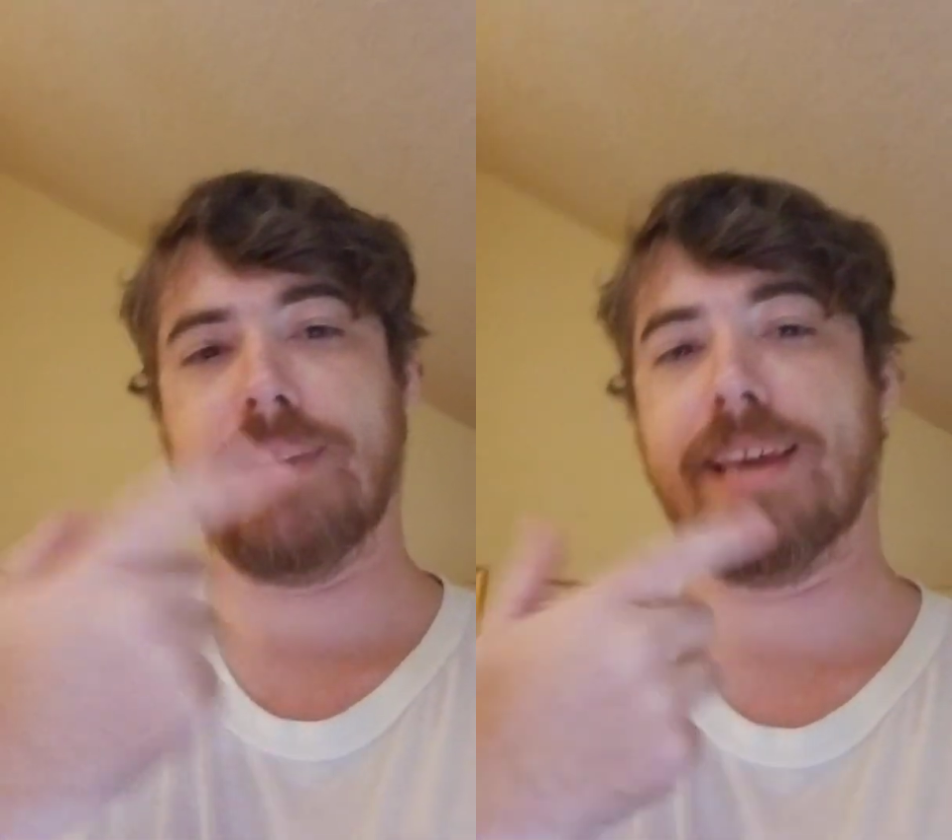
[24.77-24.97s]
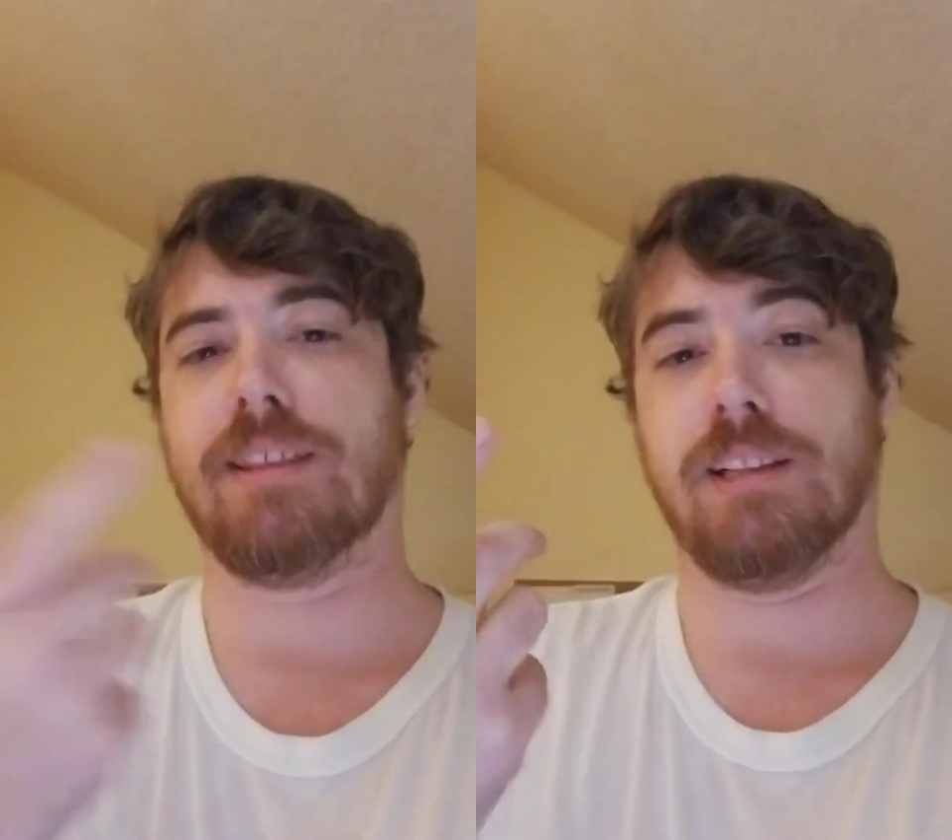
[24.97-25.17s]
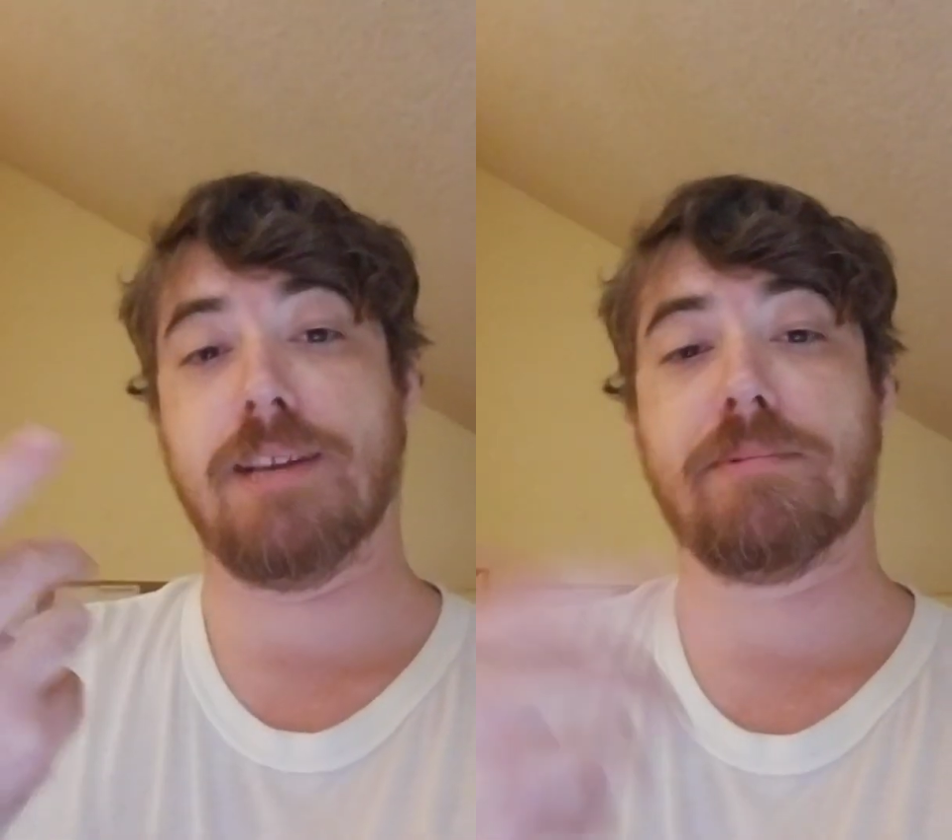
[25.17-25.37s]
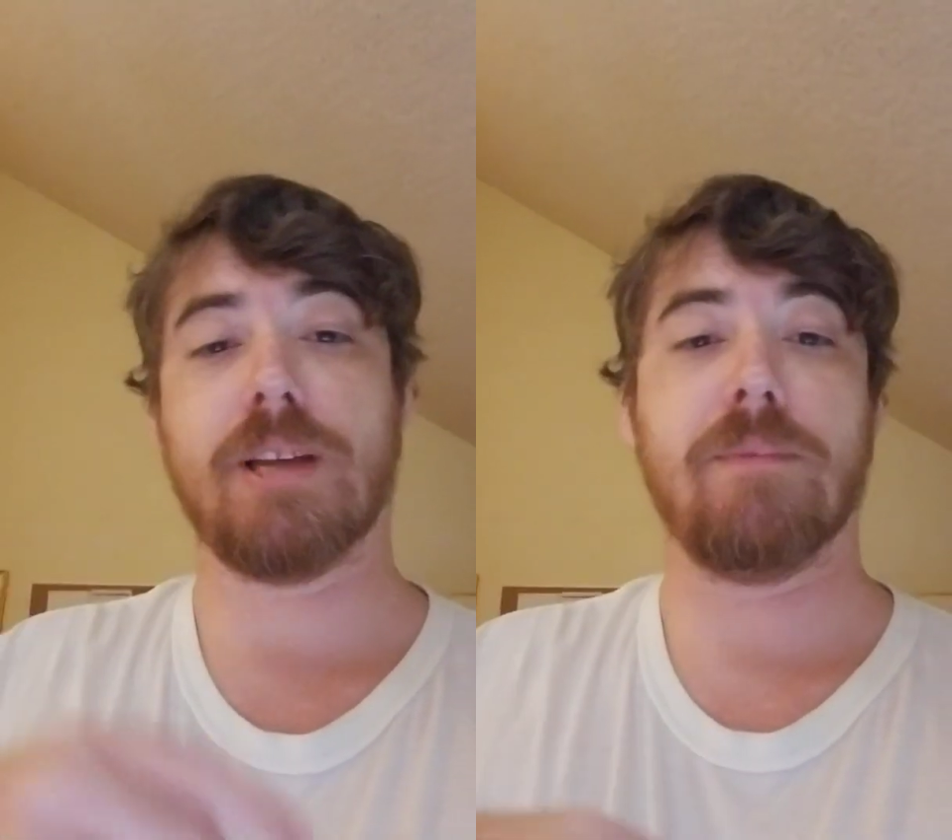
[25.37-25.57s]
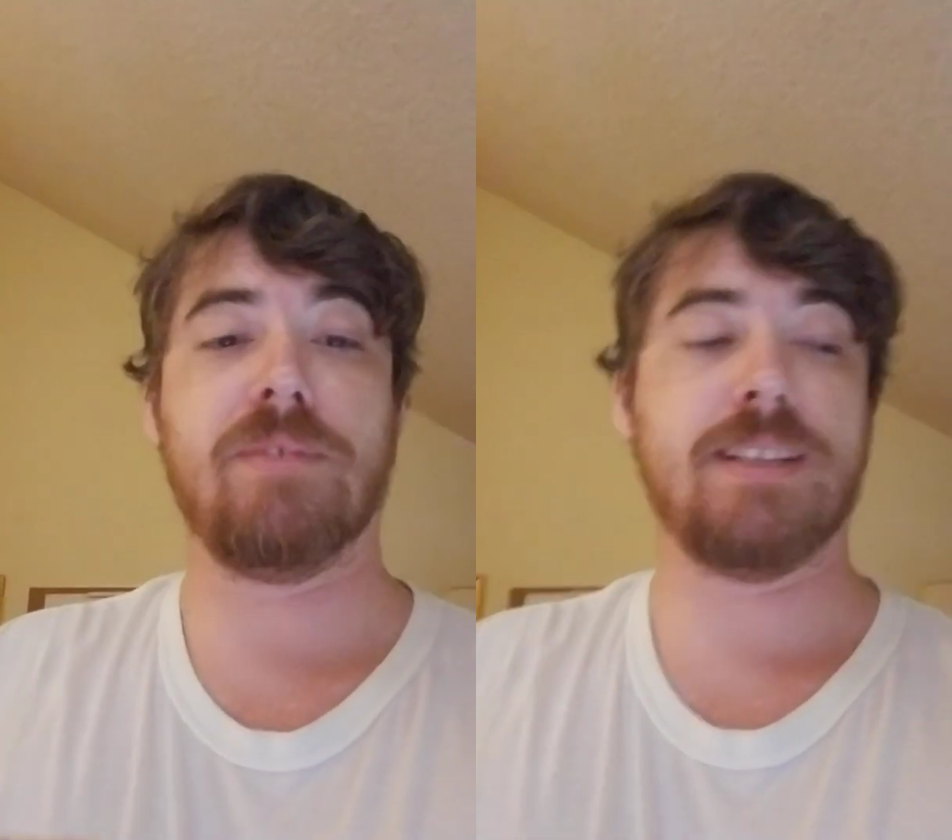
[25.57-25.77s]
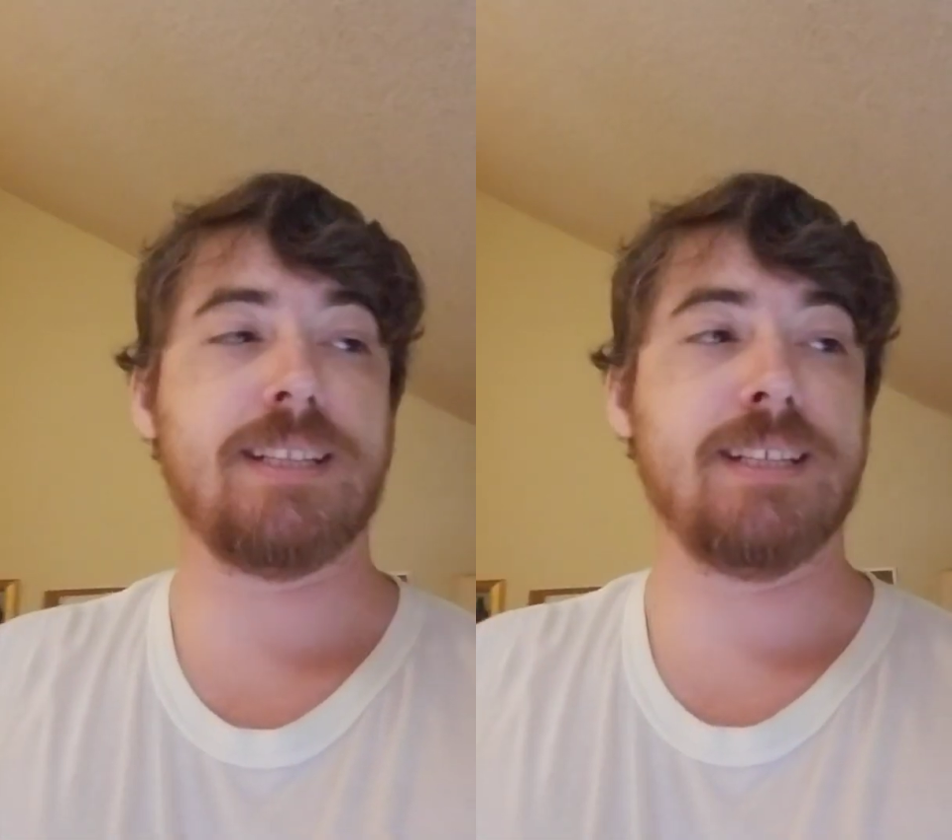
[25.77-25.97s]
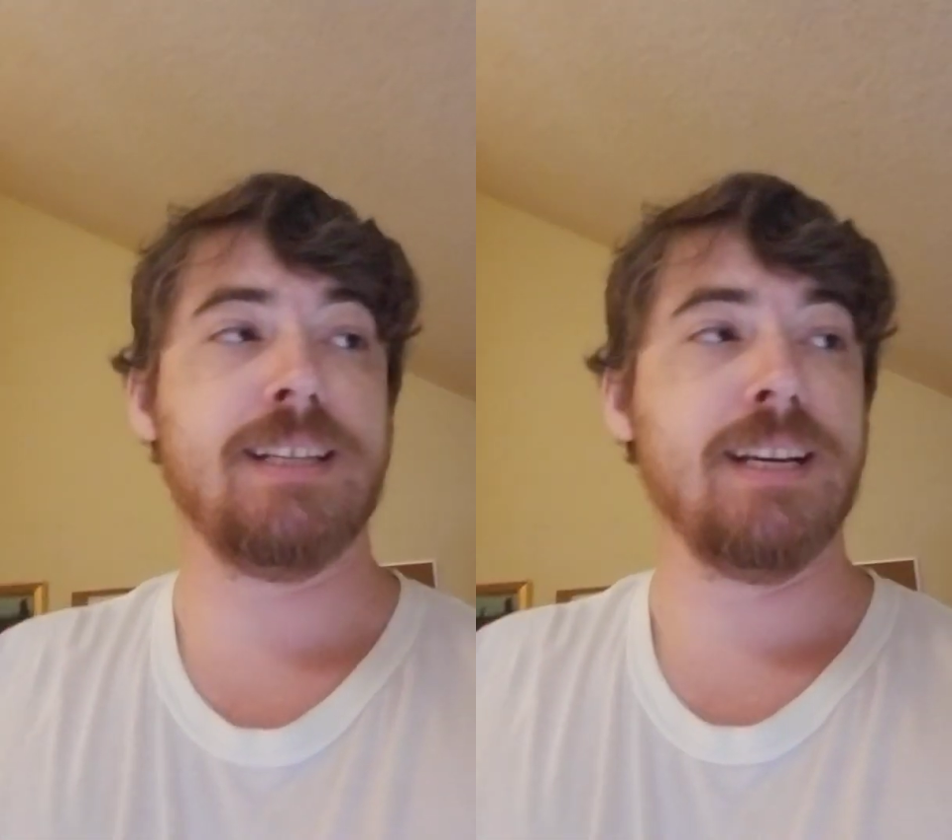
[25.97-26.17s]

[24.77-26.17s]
and the lips, obviously.